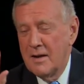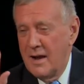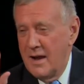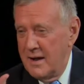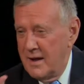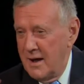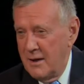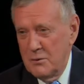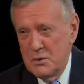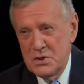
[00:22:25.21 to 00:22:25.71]

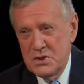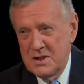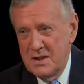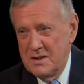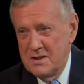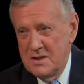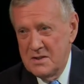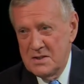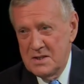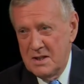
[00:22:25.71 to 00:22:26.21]
and I will
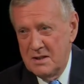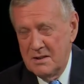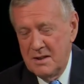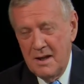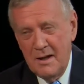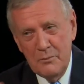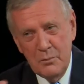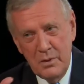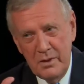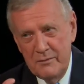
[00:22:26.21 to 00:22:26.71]
say this out
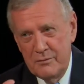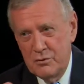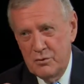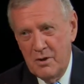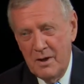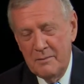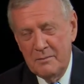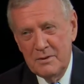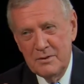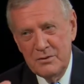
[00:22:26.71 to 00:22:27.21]
loud: We have
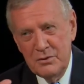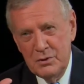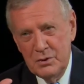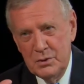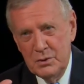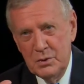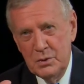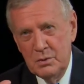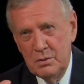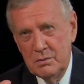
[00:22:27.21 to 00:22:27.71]
traveled
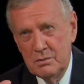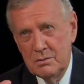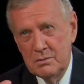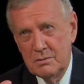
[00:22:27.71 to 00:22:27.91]
to